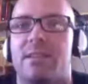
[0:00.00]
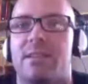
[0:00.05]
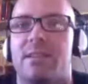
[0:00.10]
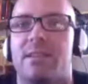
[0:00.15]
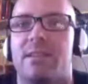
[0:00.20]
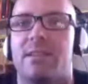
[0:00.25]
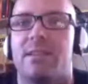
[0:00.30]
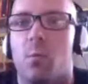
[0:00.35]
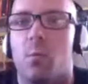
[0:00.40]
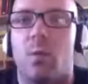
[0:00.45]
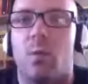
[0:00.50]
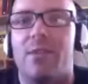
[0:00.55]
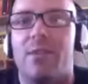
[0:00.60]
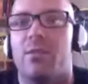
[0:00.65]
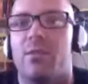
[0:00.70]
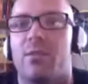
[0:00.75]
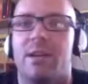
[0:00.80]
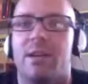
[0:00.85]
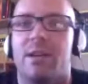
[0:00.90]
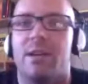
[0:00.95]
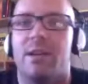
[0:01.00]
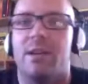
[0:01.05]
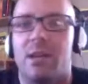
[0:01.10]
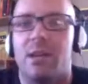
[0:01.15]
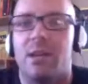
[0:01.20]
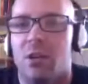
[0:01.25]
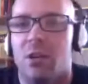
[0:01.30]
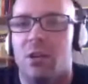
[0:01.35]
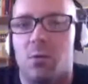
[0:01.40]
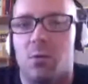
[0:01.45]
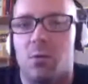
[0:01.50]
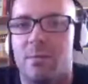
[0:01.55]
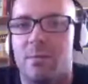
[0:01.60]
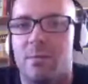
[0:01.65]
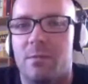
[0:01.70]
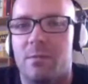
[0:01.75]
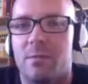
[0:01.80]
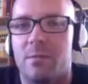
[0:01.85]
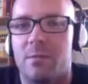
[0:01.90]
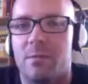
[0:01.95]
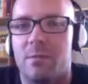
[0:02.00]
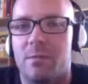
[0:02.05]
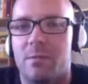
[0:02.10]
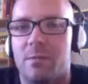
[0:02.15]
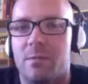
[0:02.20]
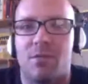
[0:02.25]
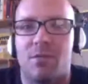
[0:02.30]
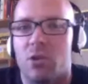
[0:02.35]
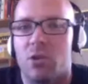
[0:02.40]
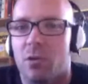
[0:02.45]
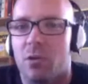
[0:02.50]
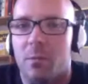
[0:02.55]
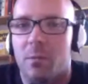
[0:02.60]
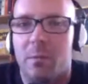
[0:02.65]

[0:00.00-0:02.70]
roughly 7 or